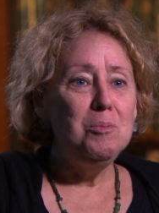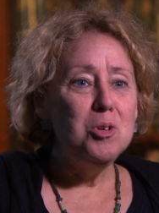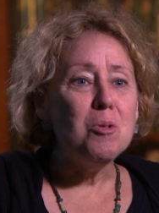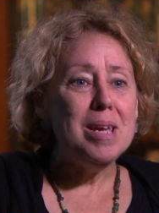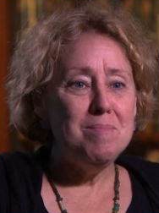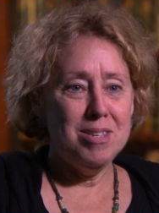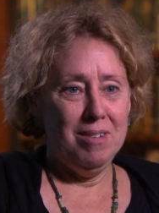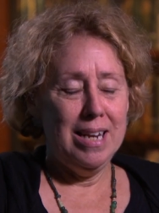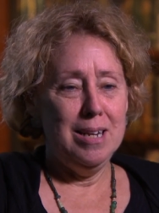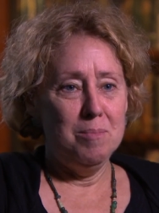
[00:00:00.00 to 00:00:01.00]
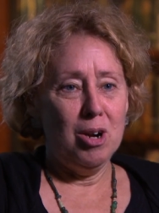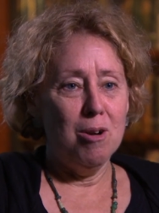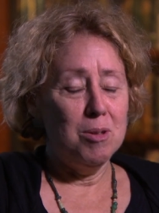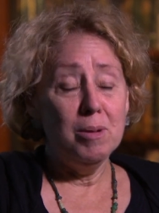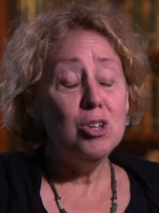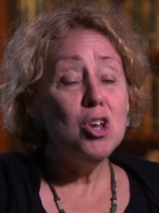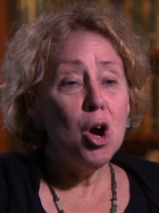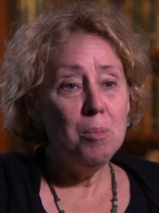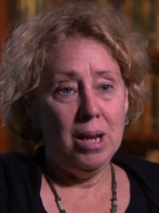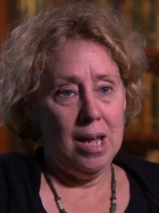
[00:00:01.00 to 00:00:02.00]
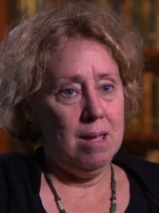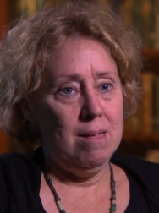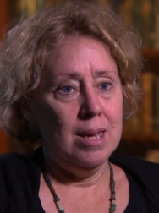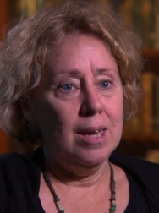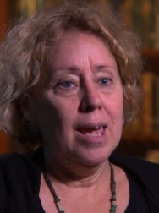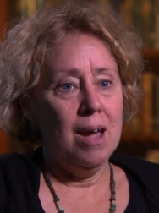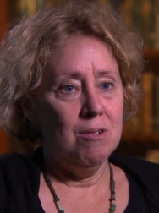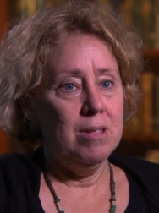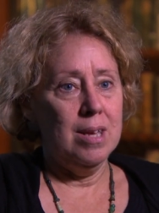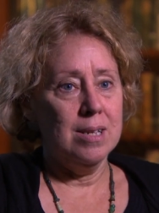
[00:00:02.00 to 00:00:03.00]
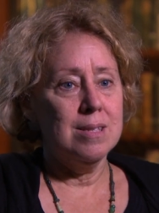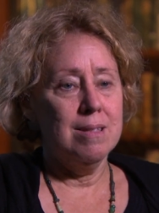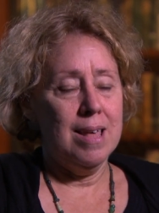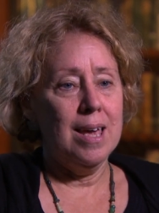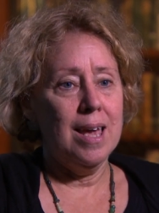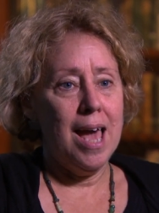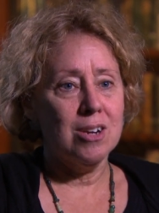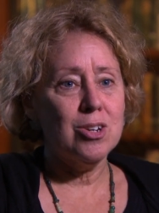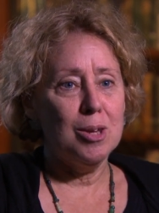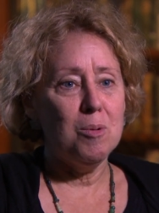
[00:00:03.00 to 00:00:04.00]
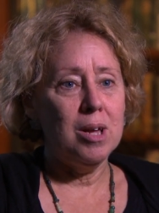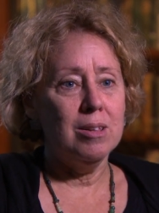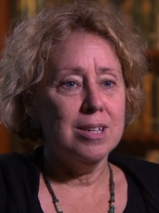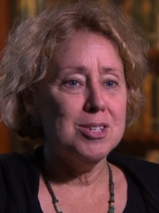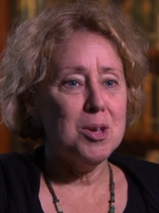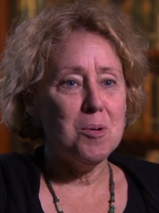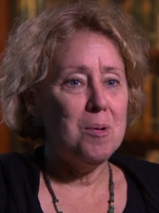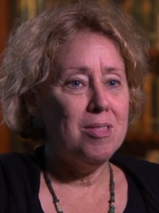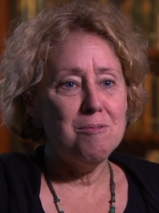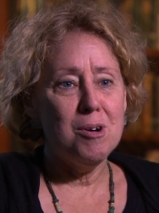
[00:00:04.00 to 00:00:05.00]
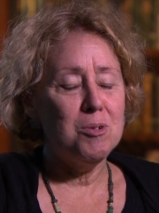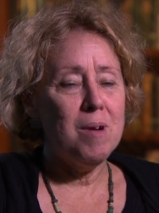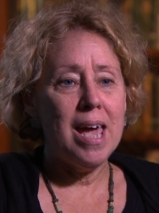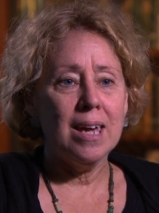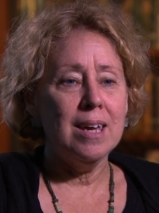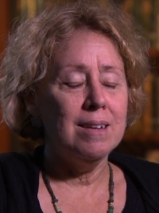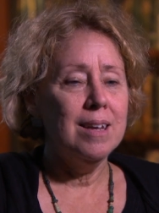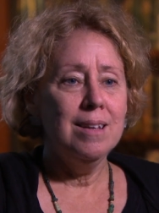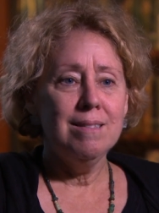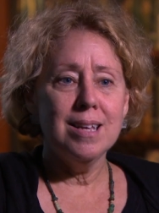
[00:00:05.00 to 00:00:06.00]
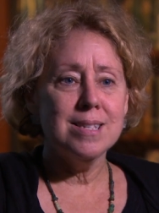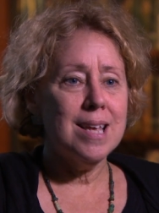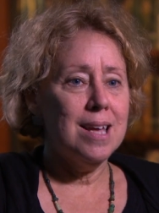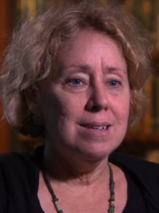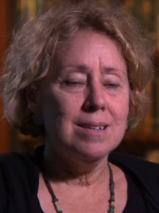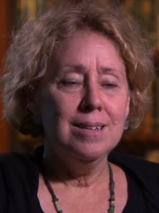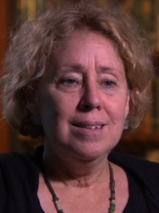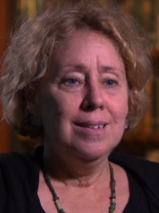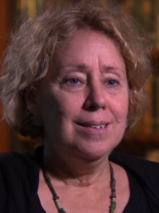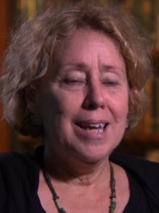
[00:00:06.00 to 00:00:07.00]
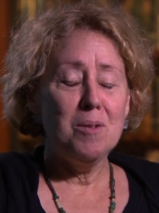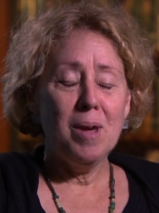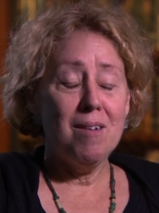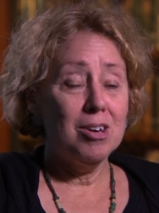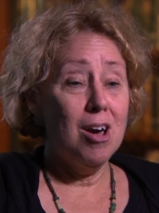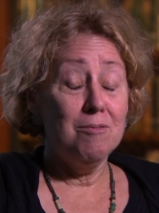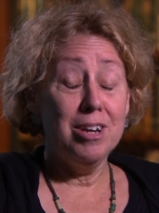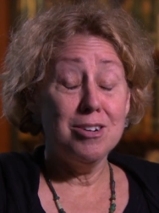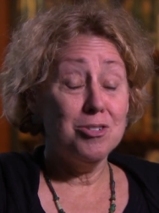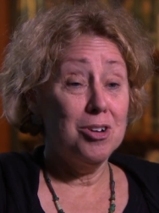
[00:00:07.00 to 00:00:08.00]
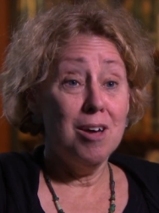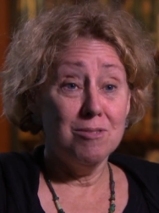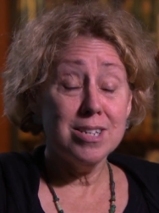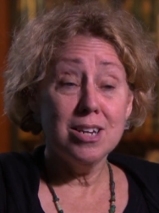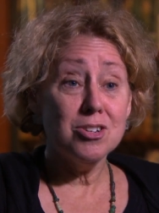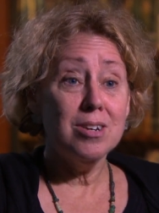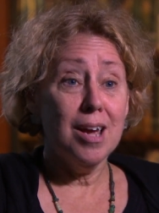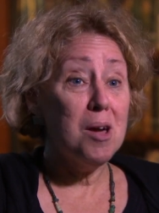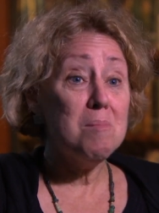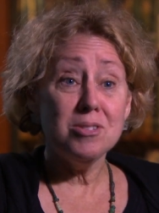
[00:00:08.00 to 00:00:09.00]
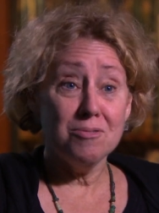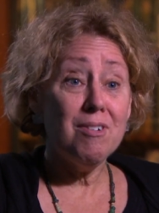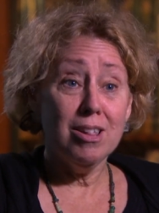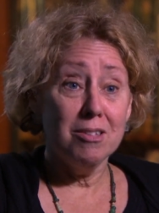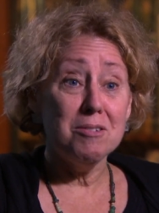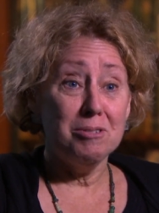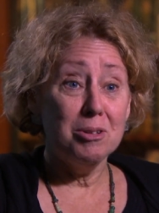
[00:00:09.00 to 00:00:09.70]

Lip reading: dreams of getting to MacArthur, but nobody, I think, ever thinks that they actually will. And so when the phone rang and they said, "Can we have a confidential conversation?" I almost fell on the